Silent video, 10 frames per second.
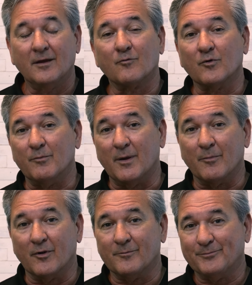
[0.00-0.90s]

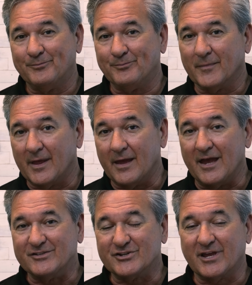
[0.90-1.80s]
Remember,
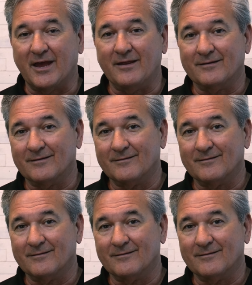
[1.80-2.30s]
educate,